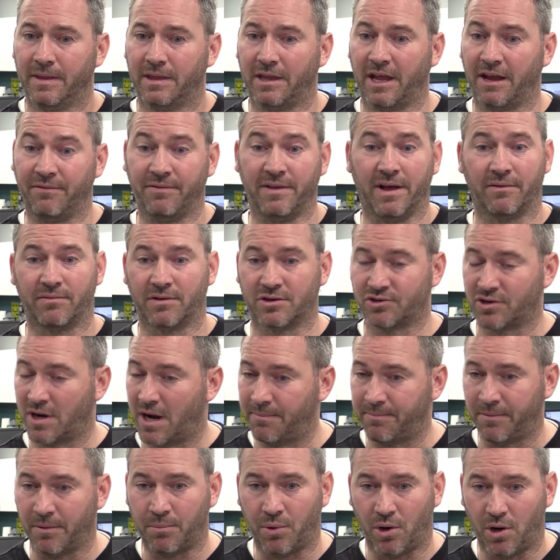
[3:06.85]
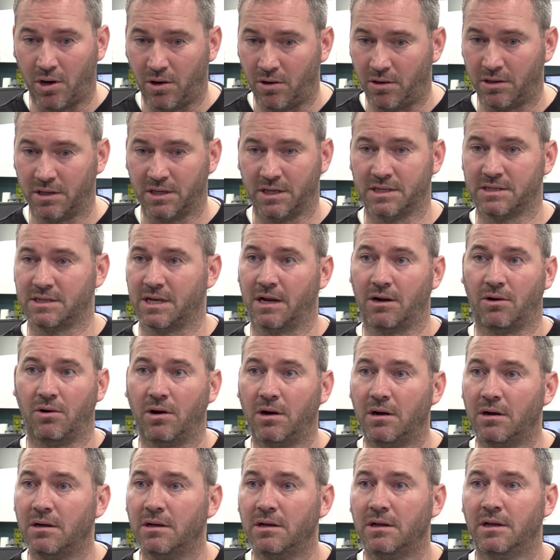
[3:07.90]
They've never dropped the ball on us at
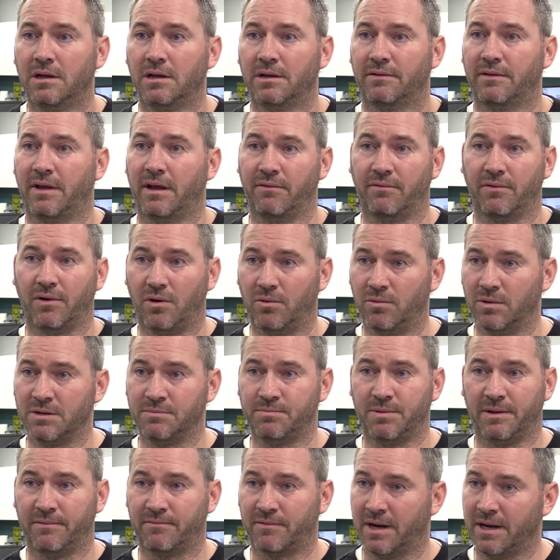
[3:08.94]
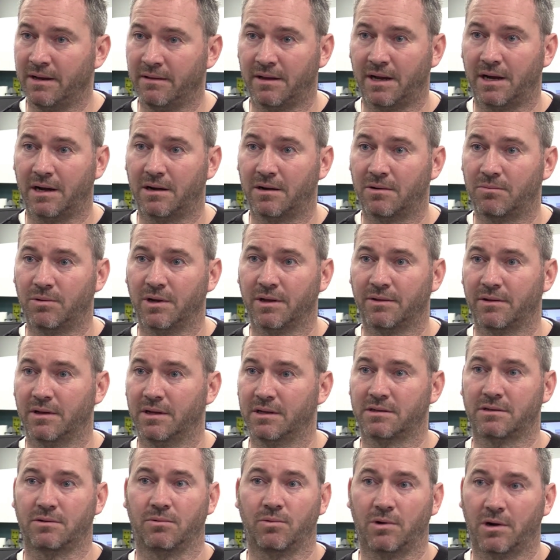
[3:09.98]
all. They've always been right there with
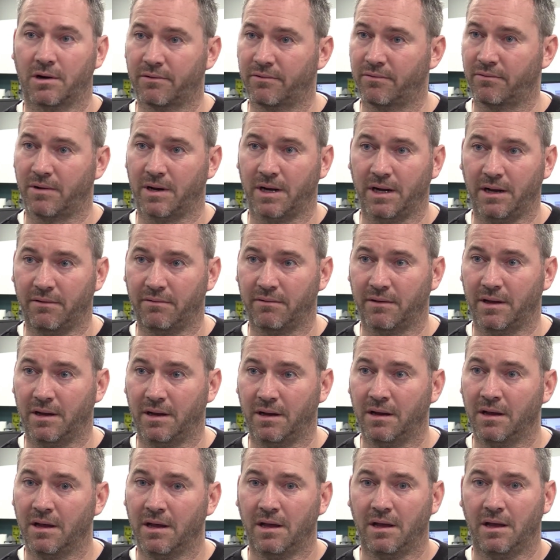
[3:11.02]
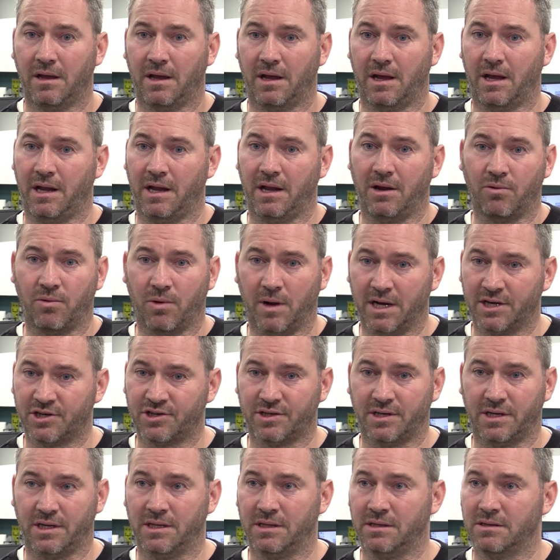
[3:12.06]
us to work through anything, any
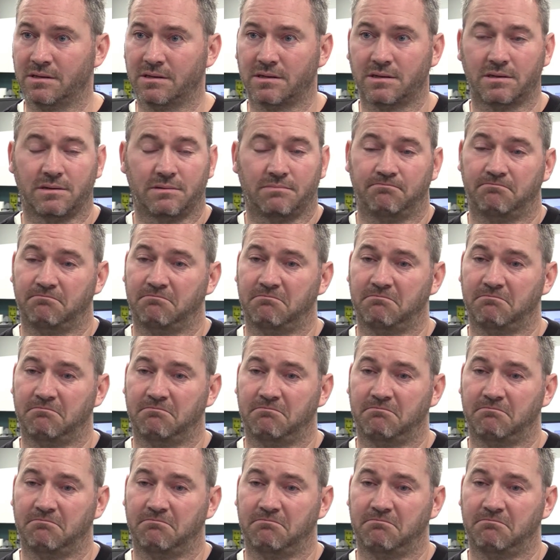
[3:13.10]
questions.